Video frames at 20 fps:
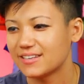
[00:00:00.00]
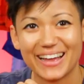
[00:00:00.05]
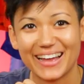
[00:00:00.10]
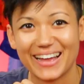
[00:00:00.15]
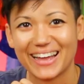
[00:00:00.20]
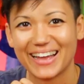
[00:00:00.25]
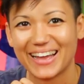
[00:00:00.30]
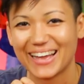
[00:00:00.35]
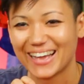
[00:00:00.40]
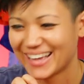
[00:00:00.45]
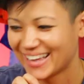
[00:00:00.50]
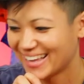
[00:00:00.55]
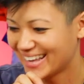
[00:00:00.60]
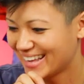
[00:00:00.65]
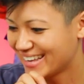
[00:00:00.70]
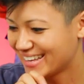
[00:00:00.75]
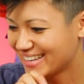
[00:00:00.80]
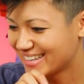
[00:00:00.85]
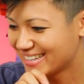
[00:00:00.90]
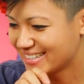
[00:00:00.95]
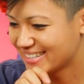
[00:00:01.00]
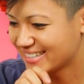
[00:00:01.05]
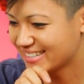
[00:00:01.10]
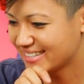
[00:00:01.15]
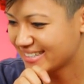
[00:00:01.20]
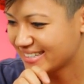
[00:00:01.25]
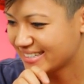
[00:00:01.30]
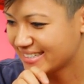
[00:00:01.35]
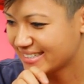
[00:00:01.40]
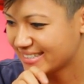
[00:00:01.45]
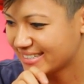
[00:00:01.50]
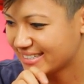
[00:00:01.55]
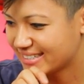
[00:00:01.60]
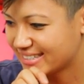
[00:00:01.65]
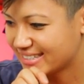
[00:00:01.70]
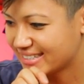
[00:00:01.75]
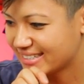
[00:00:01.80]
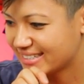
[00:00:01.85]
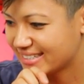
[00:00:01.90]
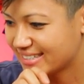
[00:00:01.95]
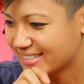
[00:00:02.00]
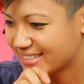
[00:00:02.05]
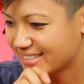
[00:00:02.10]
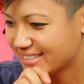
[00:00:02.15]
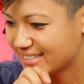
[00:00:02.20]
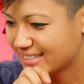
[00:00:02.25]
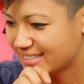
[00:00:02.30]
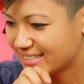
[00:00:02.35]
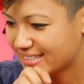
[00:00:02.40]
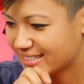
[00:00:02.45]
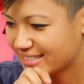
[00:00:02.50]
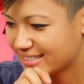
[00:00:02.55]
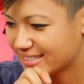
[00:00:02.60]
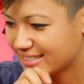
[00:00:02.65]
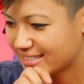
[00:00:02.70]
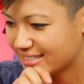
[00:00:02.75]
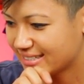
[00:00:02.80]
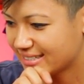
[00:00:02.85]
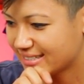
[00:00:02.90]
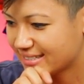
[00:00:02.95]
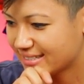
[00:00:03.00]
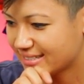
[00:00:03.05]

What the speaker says: [no speech]